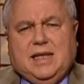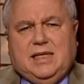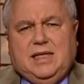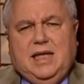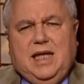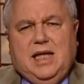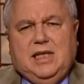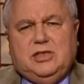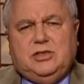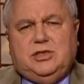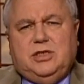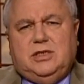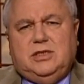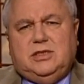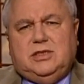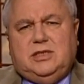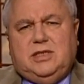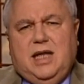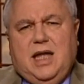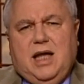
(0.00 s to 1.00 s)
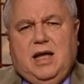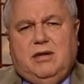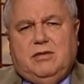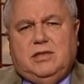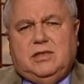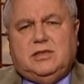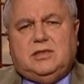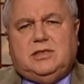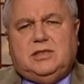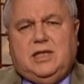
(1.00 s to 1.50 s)
the engines down
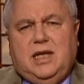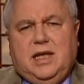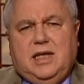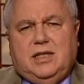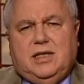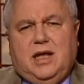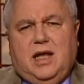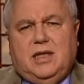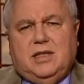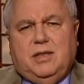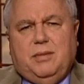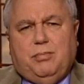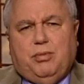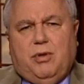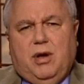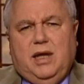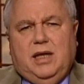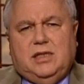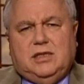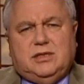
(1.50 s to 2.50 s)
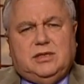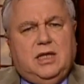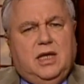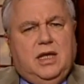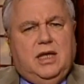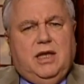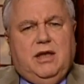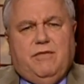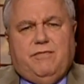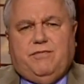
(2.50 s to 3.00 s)
and stand on the brakes.
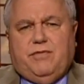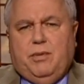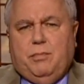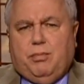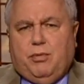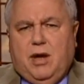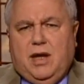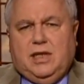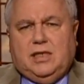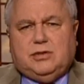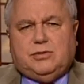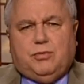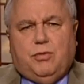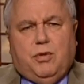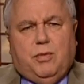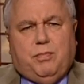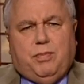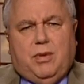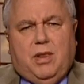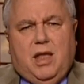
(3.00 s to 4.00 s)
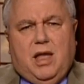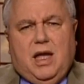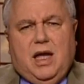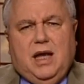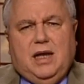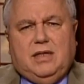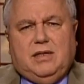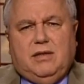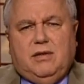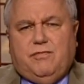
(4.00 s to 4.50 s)
Mm. If the brakes were
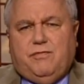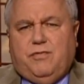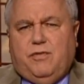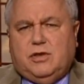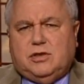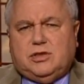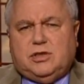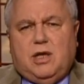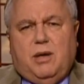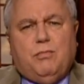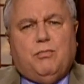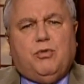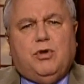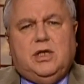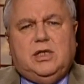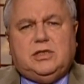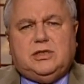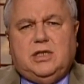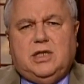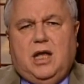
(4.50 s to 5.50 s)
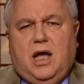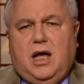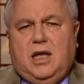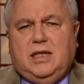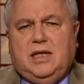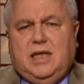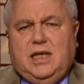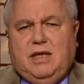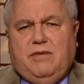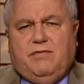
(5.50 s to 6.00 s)
applied for some reason
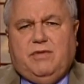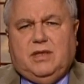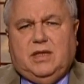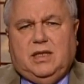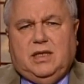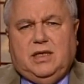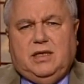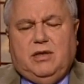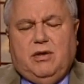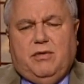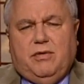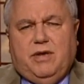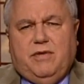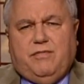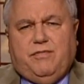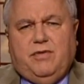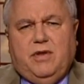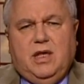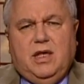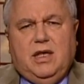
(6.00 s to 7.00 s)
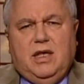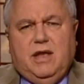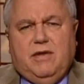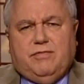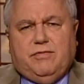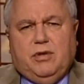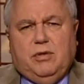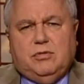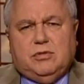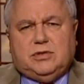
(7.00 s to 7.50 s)
unevenly, you know, if
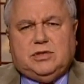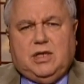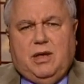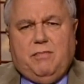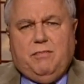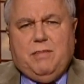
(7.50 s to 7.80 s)
if there was some